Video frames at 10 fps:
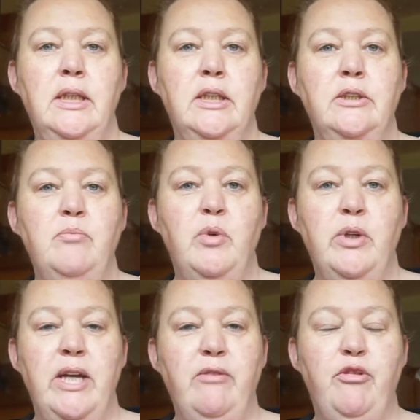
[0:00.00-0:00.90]
Good
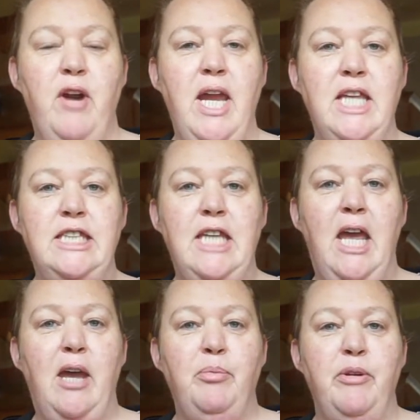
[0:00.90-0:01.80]
morning, friends.
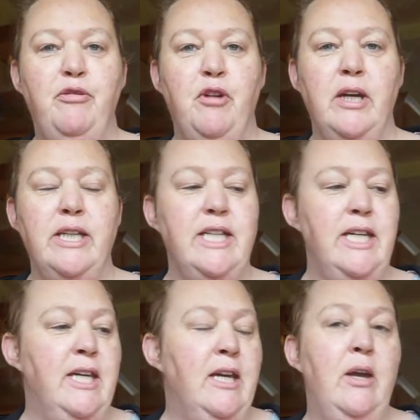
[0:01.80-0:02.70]
Happy
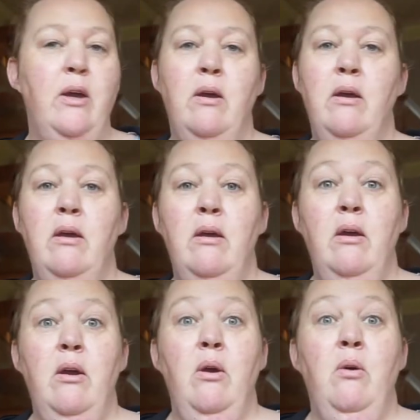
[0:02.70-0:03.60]
Friday.
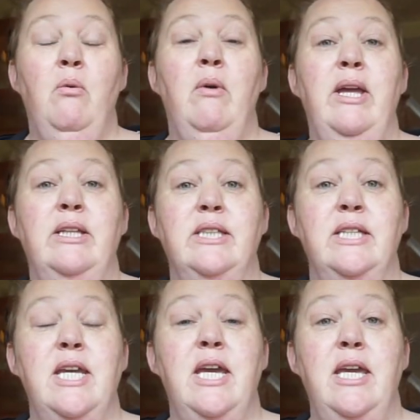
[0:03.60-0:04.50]
Well,
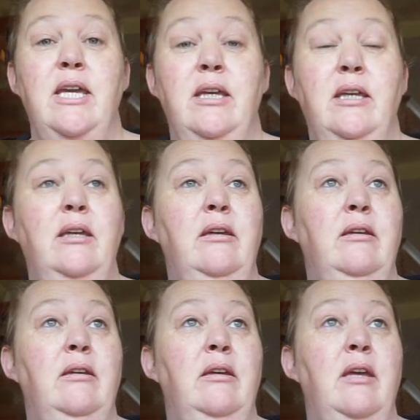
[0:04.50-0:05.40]
today
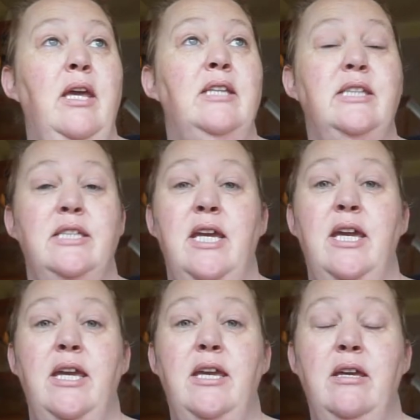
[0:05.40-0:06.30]
is the
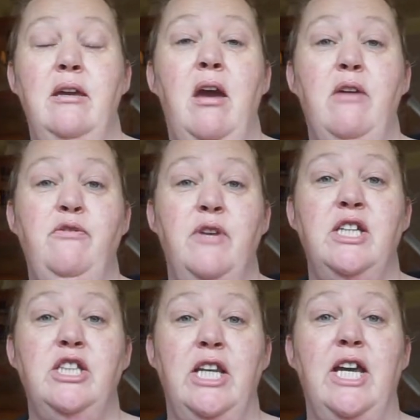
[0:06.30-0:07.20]
day I
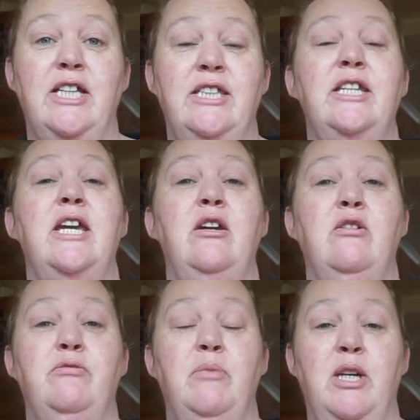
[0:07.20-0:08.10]
finished the last day
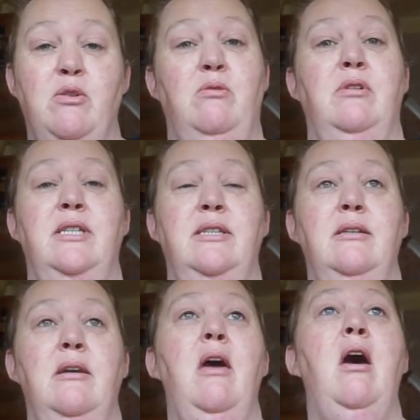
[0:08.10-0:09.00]
of my course.
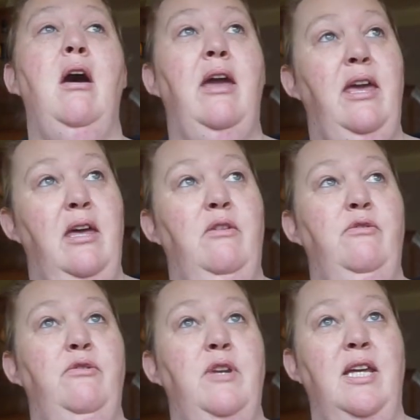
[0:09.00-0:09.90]
I have
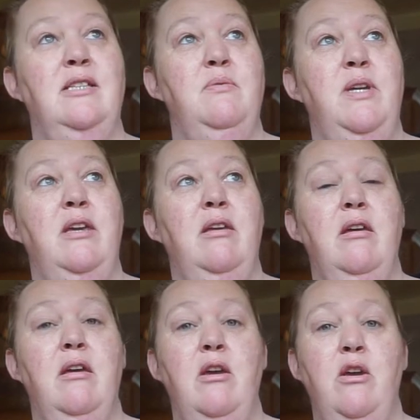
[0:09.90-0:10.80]
next week
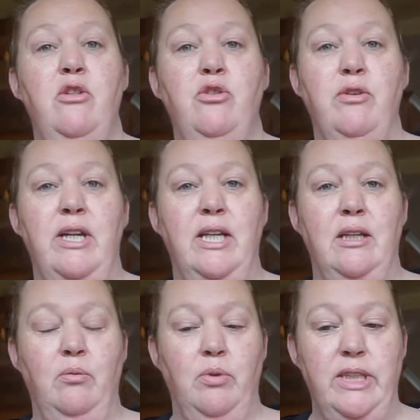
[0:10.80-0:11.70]
3
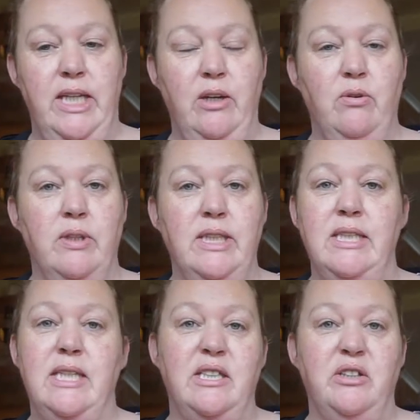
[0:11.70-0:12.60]
little one-day
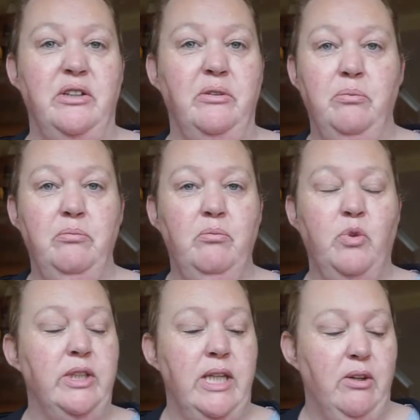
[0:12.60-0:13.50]
courses, add-on
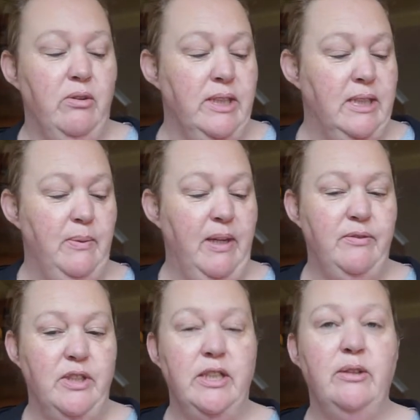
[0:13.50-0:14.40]
one-day courses we have
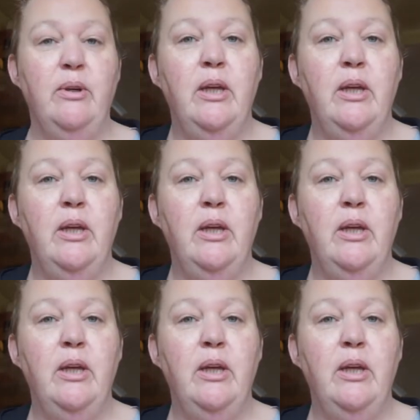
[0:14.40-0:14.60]
to do.